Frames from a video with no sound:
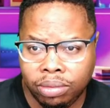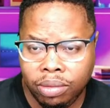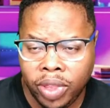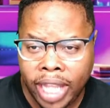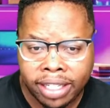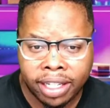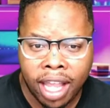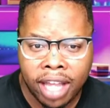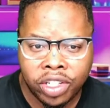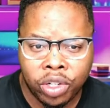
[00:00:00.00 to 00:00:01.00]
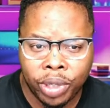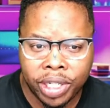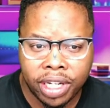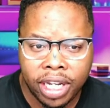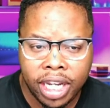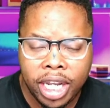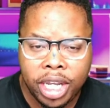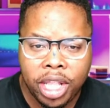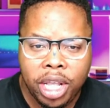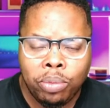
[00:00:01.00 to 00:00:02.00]
That's the consequence.
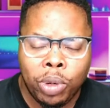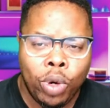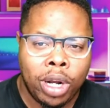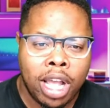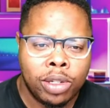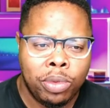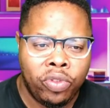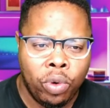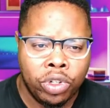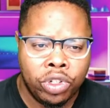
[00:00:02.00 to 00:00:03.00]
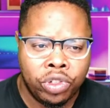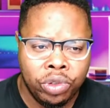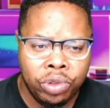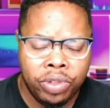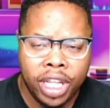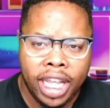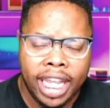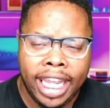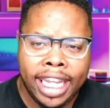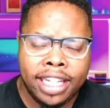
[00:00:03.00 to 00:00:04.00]
But what comes before truth
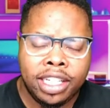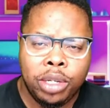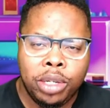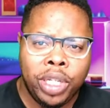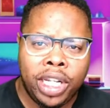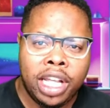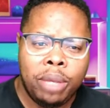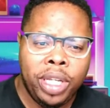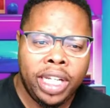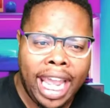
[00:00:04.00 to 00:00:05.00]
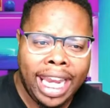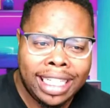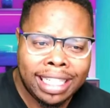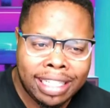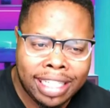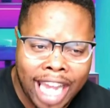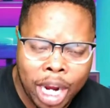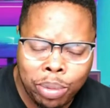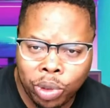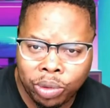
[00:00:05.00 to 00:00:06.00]
is becoming a
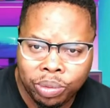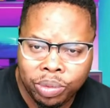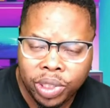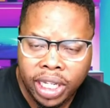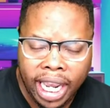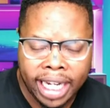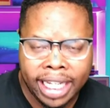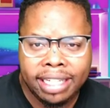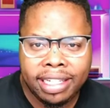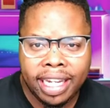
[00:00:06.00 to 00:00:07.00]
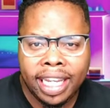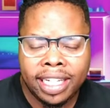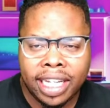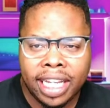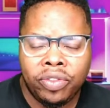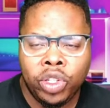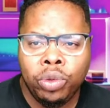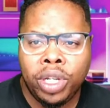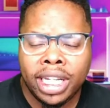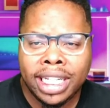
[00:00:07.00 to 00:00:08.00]
disciple. And he says, if you
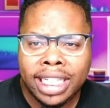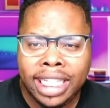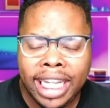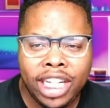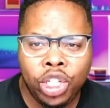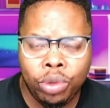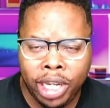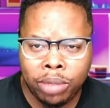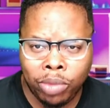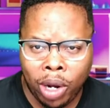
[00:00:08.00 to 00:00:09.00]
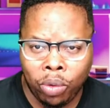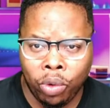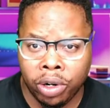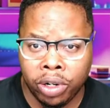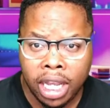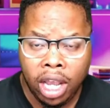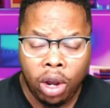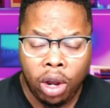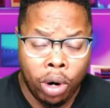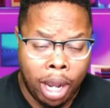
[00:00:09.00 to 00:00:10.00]
continue in my word
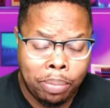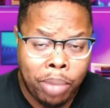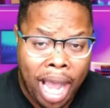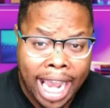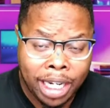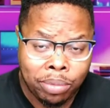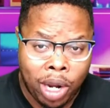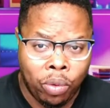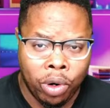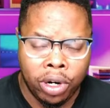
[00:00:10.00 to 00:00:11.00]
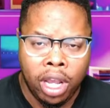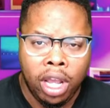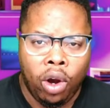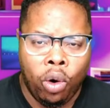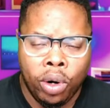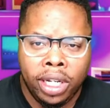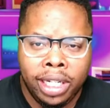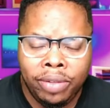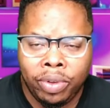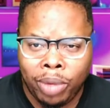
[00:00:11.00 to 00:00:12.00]
or abide in my word or
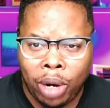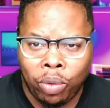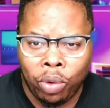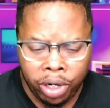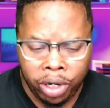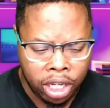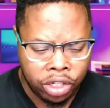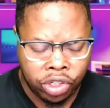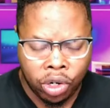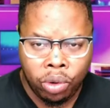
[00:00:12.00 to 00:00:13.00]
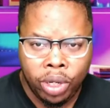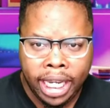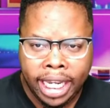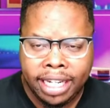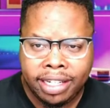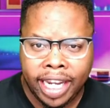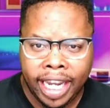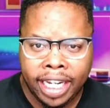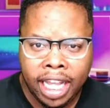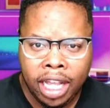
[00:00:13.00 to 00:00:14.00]
live in my word. So he's
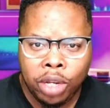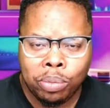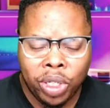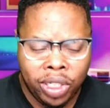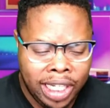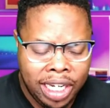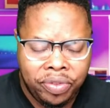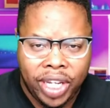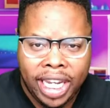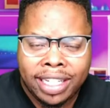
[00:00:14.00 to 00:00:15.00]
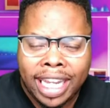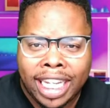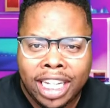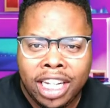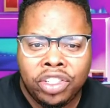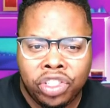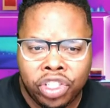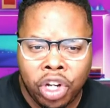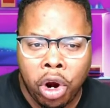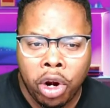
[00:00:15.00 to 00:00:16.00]
saying, Belief is a good
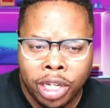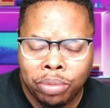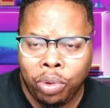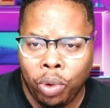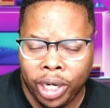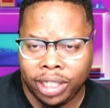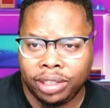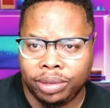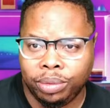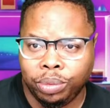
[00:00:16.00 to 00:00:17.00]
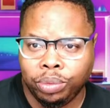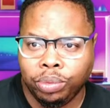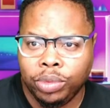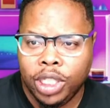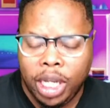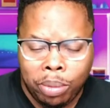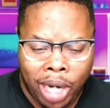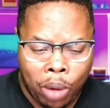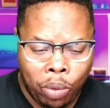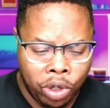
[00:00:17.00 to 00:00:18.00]
starting point. But
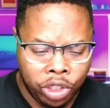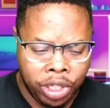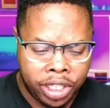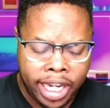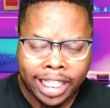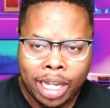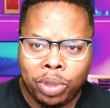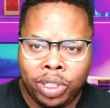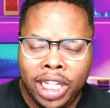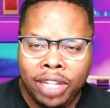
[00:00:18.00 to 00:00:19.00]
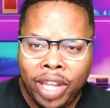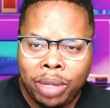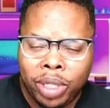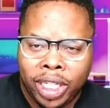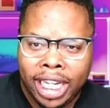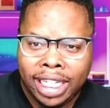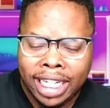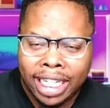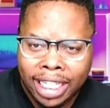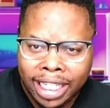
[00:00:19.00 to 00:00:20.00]
I want you to take that belief and begin to
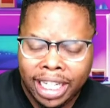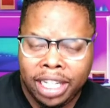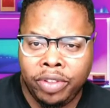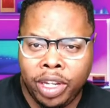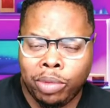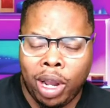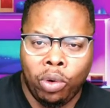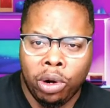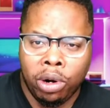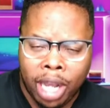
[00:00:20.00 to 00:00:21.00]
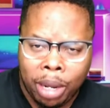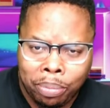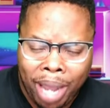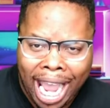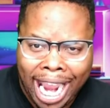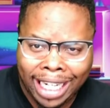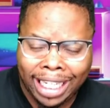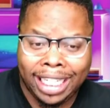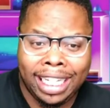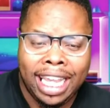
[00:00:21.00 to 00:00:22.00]
live in my word, abide
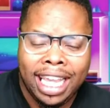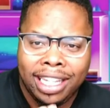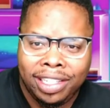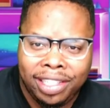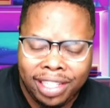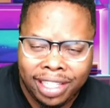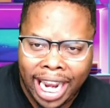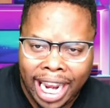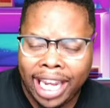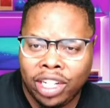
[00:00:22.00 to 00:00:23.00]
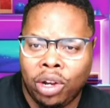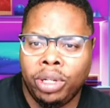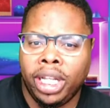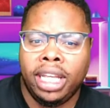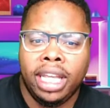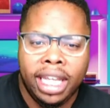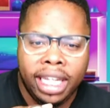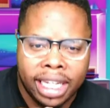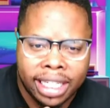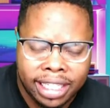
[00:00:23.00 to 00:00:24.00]
in it, stand on it,
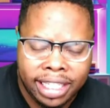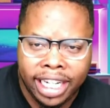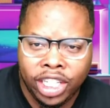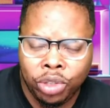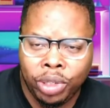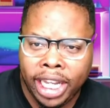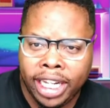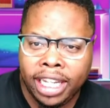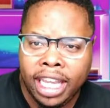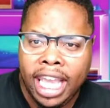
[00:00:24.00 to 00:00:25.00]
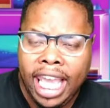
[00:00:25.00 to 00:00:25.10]
continue in it.